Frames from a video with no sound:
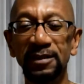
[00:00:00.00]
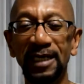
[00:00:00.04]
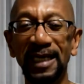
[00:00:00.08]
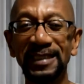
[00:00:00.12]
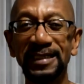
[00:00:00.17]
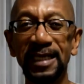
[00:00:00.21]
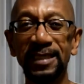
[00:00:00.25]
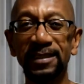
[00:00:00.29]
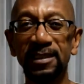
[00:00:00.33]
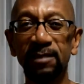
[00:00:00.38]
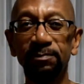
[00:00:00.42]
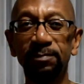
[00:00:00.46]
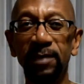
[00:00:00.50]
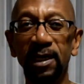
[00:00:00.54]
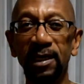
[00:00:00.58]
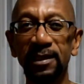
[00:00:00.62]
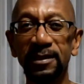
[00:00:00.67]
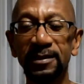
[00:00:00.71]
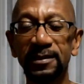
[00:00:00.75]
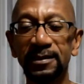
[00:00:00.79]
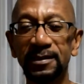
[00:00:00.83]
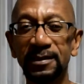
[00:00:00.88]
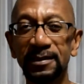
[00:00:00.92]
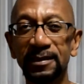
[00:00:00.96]
I take the
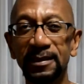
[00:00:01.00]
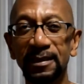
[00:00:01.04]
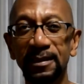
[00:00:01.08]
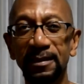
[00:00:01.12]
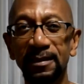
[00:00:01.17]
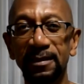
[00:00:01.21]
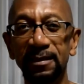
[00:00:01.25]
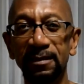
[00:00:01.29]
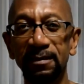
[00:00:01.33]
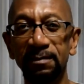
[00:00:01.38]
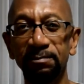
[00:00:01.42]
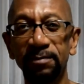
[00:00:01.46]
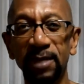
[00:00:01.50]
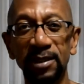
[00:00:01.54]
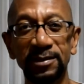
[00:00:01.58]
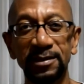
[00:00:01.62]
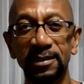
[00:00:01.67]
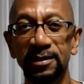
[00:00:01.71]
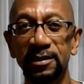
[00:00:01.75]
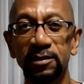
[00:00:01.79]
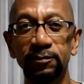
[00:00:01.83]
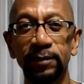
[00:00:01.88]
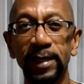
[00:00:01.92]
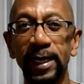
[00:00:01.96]
bus. Bus
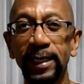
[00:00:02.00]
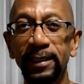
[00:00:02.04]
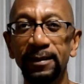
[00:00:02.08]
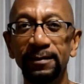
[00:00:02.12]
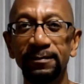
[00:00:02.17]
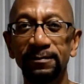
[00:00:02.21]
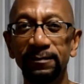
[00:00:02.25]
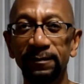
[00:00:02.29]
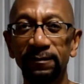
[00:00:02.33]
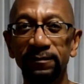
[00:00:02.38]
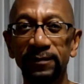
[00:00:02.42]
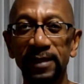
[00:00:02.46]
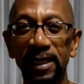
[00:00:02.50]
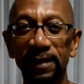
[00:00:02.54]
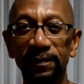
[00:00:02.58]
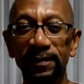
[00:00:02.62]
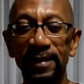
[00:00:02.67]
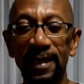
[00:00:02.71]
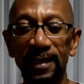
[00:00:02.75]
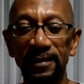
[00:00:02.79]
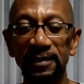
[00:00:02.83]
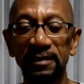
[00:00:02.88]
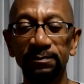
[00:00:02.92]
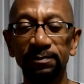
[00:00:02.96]
is great.
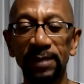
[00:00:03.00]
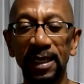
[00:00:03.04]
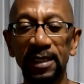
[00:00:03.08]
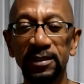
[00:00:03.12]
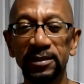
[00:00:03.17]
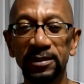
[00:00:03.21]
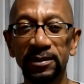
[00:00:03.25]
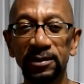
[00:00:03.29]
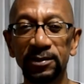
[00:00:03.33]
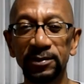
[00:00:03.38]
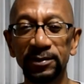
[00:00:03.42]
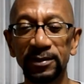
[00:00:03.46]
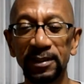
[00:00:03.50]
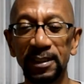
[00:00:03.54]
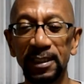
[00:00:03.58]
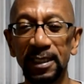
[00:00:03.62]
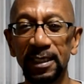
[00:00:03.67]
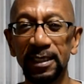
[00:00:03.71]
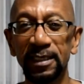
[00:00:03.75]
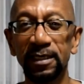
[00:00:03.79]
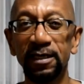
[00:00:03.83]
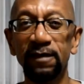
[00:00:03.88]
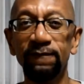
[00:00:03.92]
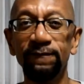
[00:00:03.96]
10,000 pesos.
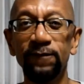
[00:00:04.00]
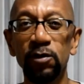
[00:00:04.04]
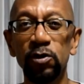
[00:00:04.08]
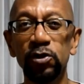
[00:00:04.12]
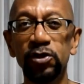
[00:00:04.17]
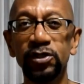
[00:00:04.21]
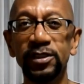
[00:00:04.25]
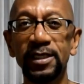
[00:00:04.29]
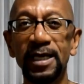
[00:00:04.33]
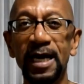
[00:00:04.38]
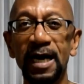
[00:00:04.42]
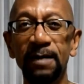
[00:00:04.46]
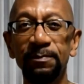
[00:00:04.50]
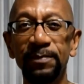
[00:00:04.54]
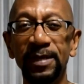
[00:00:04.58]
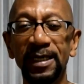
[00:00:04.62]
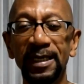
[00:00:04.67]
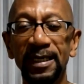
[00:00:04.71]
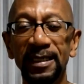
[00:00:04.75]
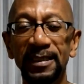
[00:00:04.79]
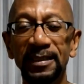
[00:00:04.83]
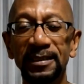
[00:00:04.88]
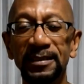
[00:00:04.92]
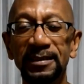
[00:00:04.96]
The first stop
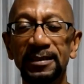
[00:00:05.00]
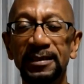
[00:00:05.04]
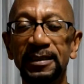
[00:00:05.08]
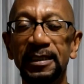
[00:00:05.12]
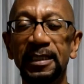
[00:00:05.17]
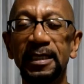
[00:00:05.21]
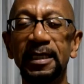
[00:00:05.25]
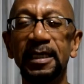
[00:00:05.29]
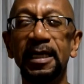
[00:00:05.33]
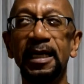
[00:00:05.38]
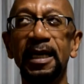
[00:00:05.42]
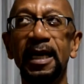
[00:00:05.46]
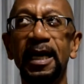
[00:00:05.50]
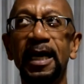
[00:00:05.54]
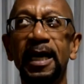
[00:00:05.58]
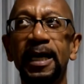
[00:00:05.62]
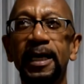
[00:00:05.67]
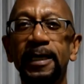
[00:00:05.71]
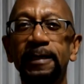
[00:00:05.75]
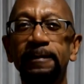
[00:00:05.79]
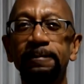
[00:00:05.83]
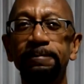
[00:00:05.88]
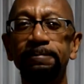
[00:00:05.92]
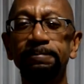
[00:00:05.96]
is
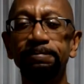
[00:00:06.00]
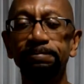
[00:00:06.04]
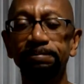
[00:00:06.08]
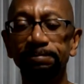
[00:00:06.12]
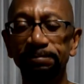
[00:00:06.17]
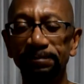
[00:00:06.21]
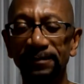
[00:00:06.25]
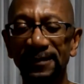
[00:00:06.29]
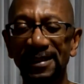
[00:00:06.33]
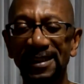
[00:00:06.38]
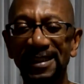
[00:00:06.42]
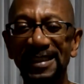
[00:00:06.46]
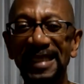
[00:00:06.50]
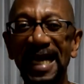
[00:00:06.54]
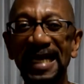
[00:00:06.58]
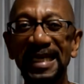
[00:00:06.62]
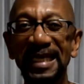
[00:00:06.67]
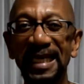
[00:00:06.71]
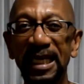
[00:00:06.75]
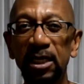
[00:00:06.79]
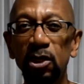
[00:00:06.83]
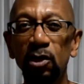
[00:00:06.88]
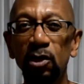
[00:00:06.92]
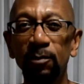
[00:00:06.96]
San
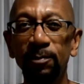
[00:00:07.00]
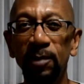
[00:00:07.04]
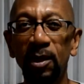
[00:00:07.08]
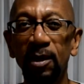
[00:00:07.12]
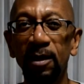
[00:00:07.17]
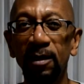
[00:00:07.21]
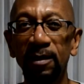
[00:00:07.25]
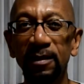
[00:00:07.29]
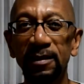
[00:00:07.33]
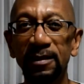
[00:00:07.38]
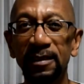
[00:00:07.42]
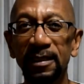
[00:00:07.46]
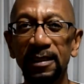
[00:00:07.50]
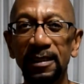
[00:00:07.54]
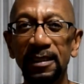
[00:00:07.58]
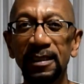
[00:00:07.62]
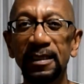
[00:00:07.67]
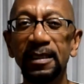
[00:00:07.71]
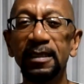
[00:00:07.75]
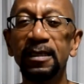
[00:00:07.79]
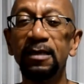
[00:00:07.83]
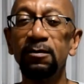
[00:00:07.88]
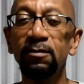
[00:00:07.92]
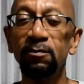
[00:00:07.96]
Diego Mall.
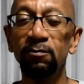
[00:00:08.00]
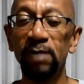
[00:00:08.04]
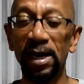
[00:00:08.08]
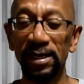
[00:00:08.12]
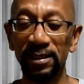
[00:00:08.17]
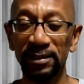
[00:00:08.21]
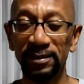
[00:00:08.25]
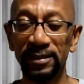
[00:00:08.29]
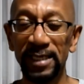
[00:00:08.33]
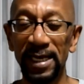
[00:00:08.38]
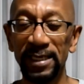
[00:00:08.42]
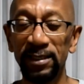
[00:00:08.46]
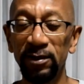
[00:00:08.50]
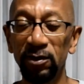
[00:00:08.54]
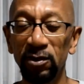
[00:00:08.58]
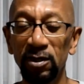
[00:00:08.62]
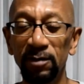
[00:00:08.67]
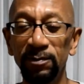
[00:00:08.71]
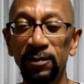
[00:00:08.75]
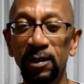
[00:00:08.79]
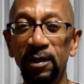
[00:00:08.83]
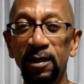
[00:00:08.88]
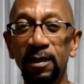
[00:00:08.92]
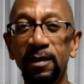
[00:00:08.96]
Right in San Diego
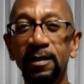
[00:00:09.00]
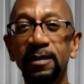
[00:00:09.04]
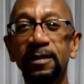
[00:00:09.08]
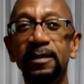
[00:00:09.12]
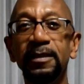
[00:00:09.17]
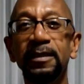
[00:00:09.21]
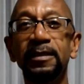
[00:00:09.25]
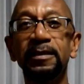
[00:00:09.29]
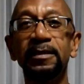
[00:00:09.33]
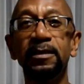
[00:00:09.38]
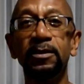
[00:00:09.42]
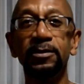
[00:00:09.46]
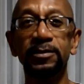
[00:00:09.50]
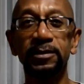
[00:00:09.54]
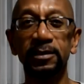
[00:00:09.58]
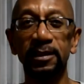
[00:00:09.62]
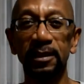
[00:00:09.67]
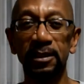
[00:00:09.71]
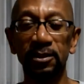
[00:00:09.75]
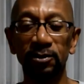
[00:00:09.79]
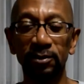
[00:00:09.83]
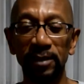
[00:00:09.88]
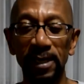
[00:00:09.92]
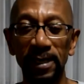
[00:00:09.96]
Mall, there's an
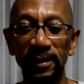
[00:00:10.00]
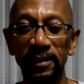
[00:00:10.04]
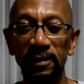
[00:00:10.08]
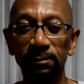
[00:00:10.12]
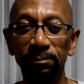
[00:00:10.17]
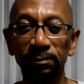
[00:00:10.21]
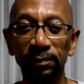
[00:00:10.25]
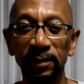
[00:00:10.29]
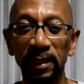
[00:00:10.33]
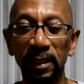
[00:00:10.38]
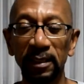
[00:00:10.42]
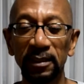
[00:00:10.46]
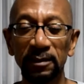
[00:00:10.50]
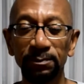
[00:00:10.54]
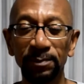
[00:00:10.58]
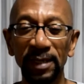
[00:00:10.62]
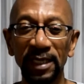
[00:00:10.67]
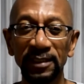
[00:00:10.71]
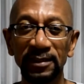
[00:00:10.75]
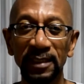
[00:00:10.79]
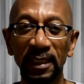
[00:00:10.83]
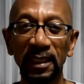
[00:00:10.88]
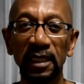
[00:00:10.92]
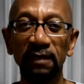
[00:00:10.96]
exchange place
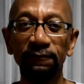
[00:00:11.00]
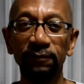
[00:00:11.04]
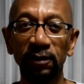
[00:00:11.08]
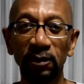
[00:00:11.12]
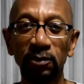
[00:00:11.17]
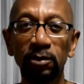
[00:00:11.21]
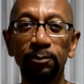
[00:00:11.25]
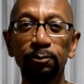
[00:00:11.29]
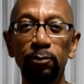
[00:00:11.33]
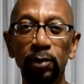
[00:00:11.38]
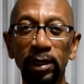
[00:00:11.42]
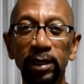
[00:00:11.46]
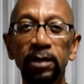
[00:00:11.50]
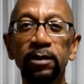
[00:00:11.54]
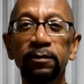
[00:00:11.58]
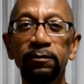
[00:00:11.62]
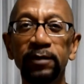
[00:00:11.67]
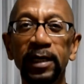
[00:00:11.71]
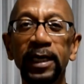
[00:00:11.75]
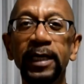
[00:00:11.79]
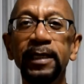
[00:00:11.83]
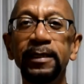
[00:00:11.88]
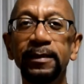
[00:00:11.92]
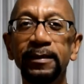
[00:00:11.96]
that gives you a pretty good
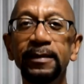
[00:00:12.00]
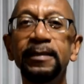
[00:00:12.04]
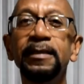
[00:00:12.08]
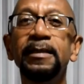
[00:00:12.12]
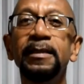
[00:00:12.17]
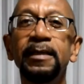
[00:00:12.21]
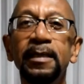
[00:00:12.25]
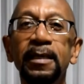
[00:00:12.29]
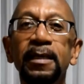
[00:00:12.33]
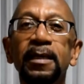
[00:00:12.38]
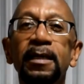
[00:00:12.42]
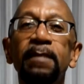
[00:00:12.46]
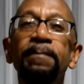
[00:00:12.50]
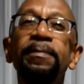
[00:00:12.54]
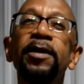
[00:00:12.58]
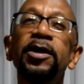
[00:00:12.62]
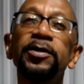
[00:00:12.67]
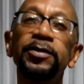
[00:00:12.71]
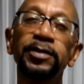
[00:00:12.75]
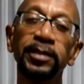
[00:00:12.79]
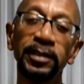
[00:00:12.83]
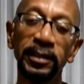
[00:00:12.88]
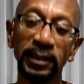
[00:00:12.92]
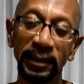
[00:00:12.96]
rate compared
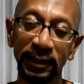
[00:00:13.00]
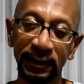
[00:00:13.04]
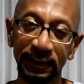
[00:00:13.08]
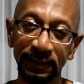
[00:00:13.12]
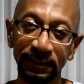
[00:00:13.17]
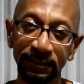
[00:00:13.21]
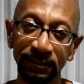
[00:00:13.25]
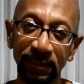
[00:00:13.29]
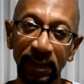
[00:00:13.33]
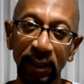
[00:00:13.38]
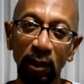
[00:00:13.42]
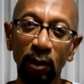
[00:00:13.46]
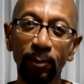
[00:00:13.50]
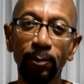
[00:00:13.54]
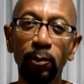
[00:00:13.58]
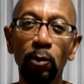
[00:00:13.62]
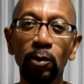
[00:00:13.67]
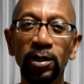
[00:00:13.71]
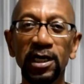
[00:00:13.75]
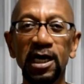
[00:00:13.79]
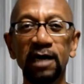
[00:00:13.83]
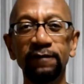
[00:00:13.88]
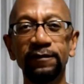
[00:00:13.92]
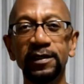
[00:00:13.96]
to the airport,
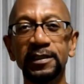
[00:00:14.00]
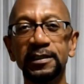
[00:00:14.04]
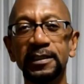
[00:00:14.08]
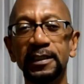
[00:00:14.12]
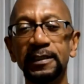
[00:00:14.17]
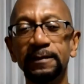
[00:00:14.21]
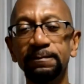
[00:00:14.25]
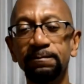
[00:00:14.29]
obviously.